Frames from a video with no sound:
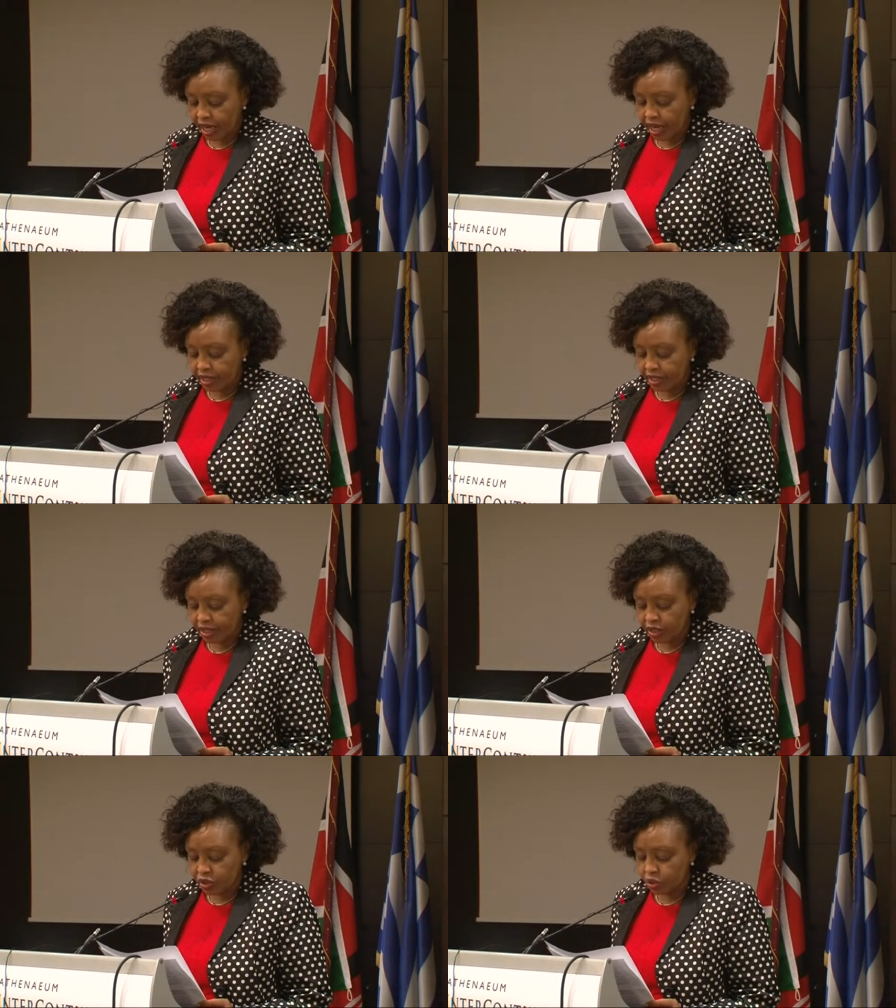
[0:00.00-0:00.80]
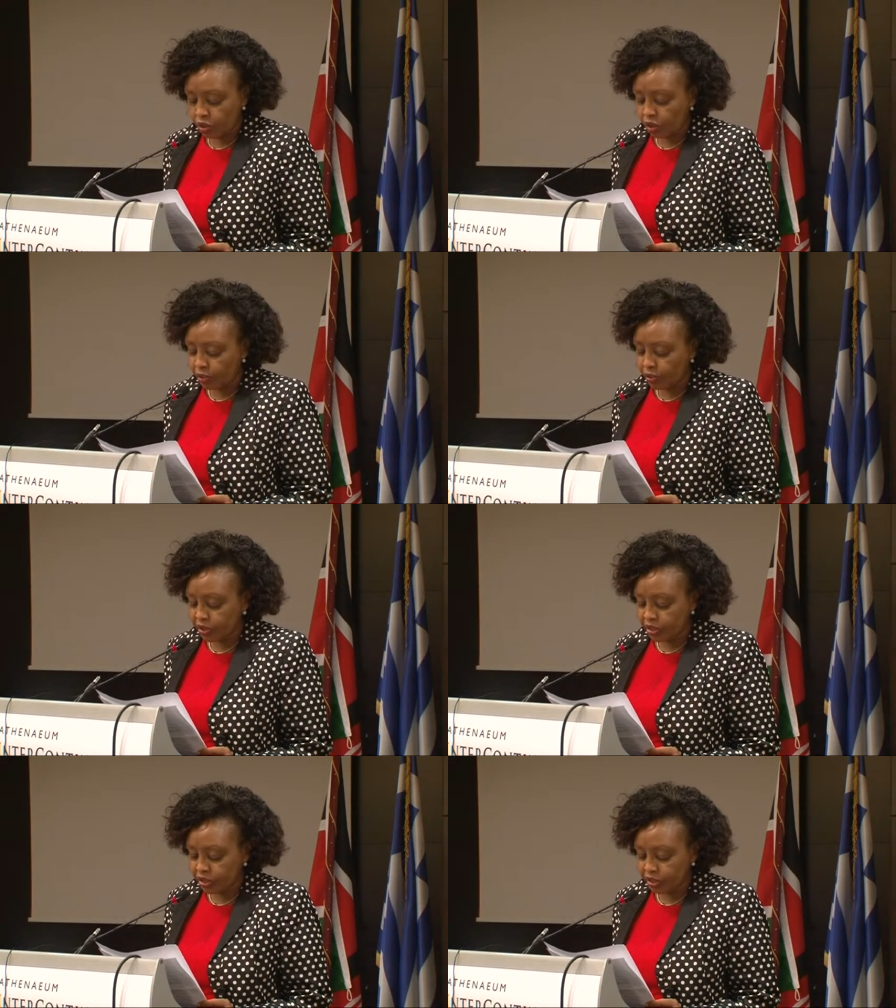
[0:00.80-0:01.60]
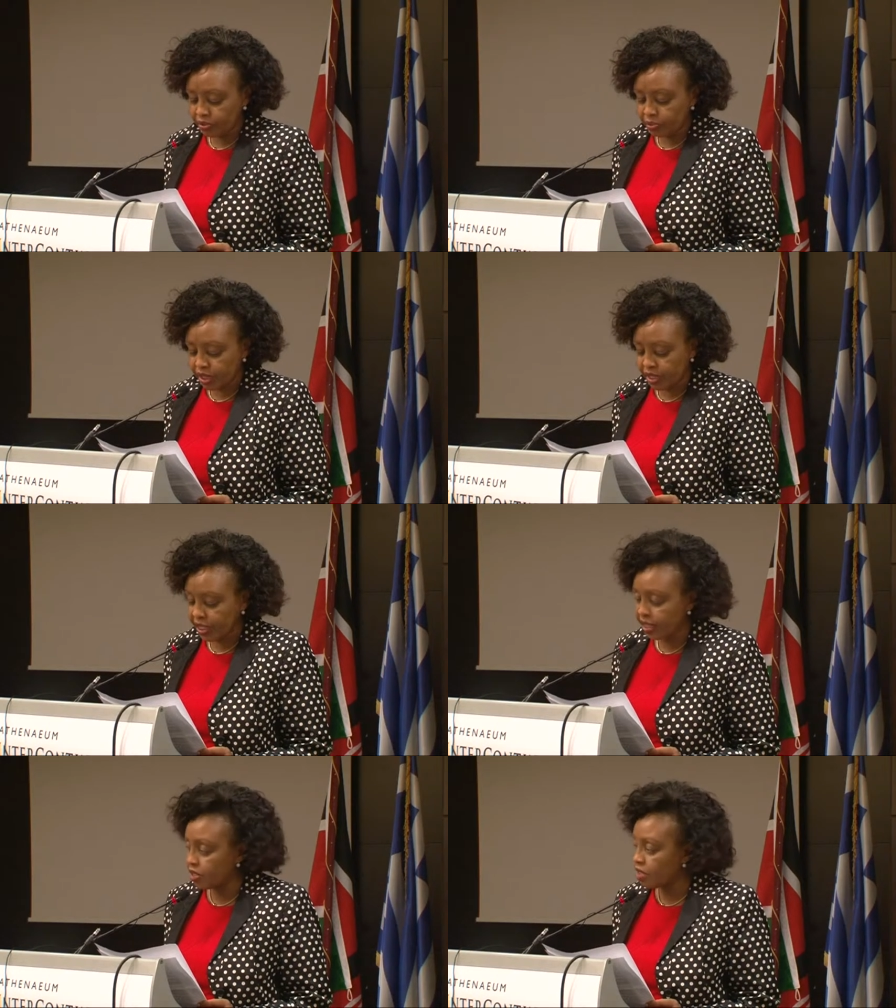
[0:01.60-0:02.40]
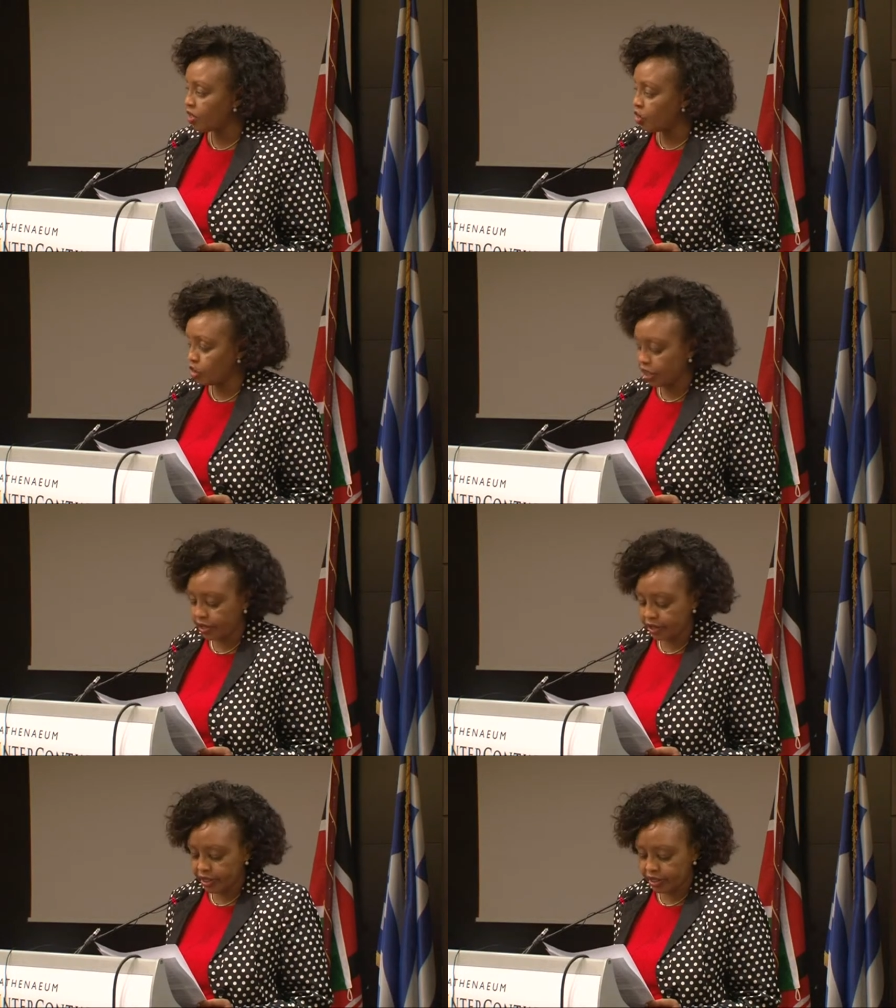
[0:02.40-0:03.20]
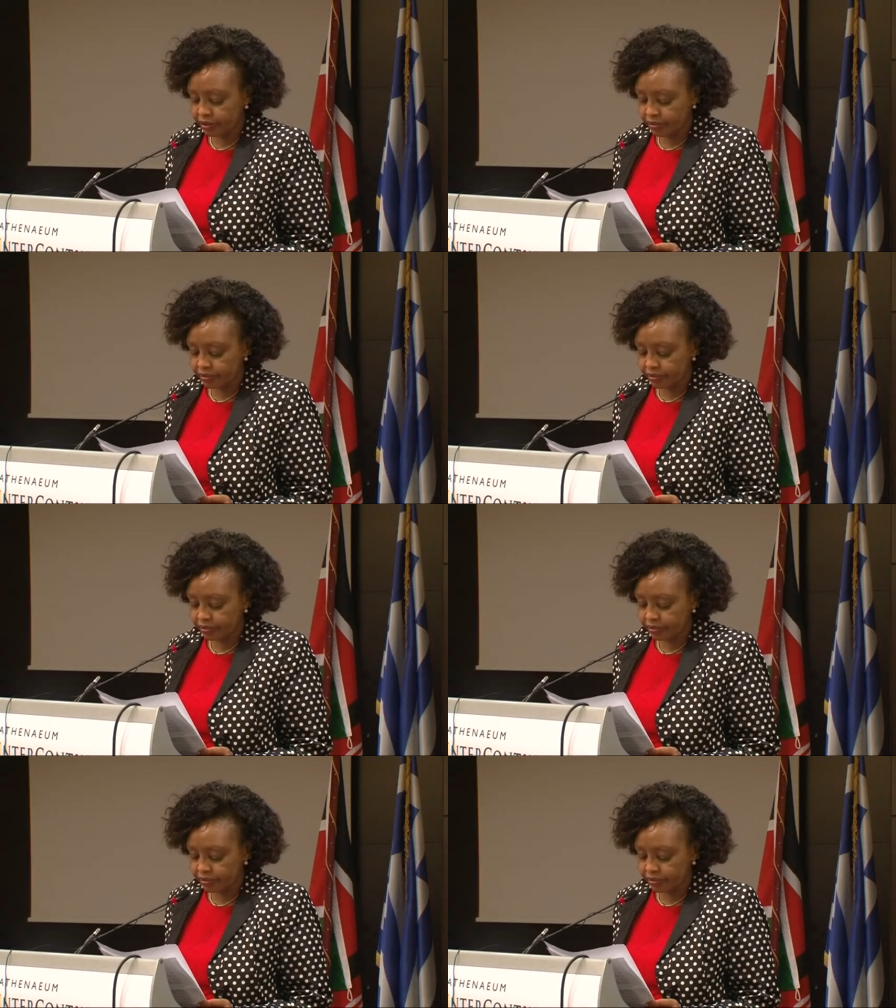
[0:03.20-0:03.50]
and tour operation business sharing.